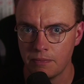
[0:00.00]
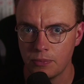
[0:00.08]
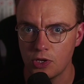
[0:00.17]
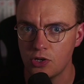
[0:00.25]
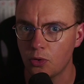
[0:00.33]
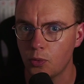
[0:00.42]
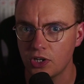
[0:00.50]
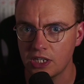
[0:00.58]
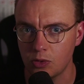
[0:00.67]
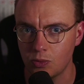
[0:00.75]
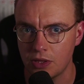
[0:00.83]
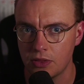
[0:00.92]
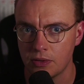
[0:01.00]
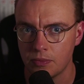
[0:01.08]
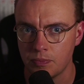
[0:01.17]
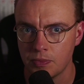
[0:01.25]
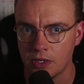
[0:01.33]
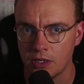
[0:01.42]
that you're working with.
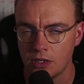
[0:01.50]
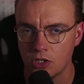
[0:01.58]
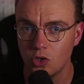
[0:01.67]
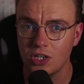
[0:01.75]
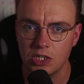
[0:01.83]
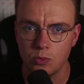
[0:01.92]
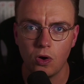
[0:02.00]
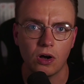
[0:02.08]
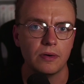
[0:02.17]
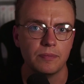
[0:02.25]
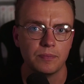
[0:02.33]
So guess what?